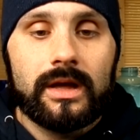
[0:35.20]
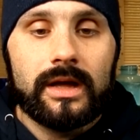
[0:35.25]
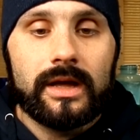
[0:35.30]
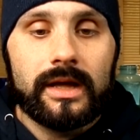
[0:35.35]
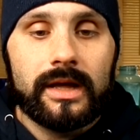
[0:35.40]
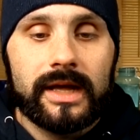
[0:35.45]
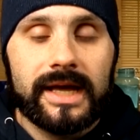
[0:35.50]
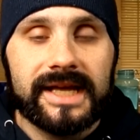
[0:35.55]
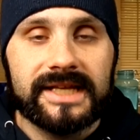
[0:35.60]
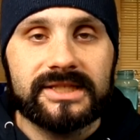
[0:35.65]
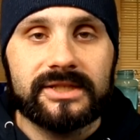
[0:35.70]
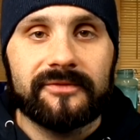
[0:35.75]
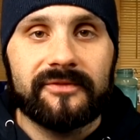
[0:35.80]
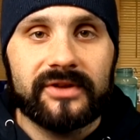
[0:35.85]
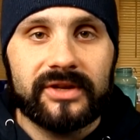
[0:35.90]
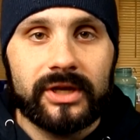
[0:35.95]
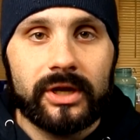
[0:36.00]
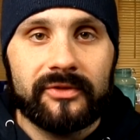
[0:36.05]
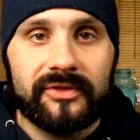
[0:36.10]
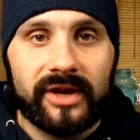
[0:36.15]
Here's the
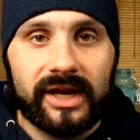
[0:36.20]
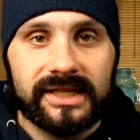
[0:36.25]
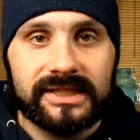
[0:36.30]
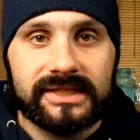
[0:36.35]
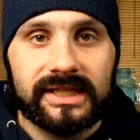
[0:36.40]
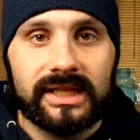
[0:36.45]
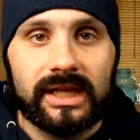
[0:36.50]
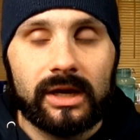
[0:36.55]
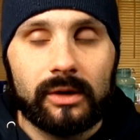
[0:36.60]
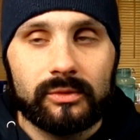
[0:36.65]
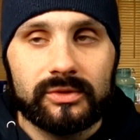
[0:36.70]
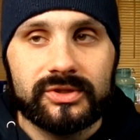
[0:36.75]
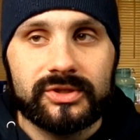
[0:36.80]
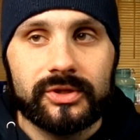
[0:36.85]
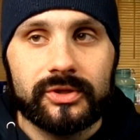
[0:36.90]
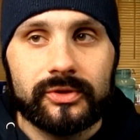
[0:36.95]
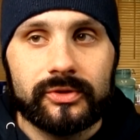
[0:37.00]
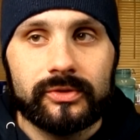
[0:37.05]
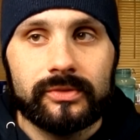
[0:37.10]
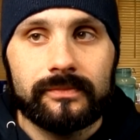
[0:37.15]
video that I said that I would
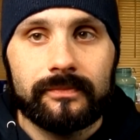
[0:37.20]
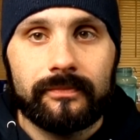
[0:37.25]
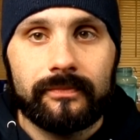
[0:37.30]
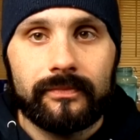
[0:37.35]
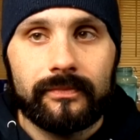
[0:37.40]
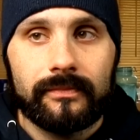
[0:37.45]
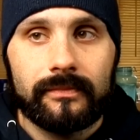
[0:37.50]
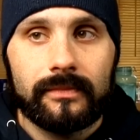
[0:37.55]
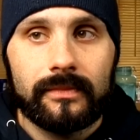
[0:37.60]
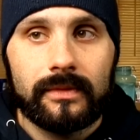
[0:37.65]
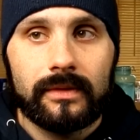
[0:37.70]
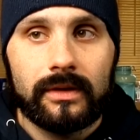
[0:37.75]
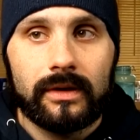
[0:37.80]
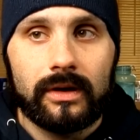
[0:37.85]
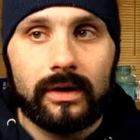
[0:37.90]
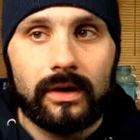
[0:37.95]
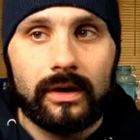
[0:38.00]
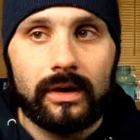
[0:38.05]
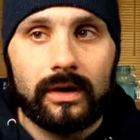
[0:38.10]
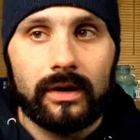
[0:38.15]
do
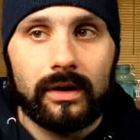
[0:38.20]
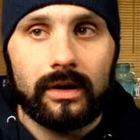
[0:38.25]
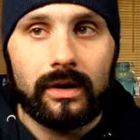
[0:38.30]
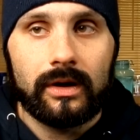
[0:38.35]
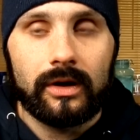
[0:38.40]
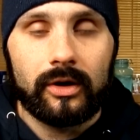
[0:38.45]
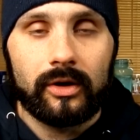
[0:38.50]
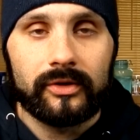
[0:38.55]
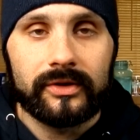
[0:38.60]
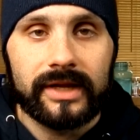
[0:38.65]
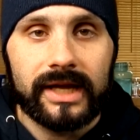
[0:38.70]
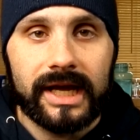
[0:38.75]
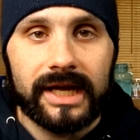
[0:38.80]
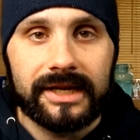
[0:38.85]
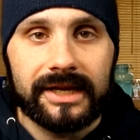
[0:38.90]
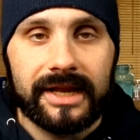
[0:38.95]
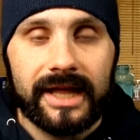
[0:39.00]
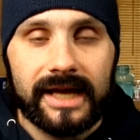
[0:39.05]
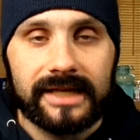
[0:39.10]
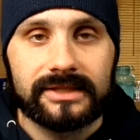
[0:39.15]
on Eden
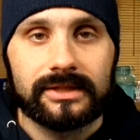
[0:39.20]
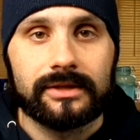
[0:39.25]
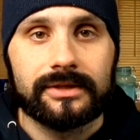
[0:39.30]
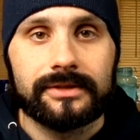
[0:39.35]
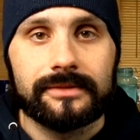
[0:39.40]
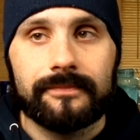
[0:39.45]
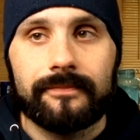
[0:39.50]
Hazard.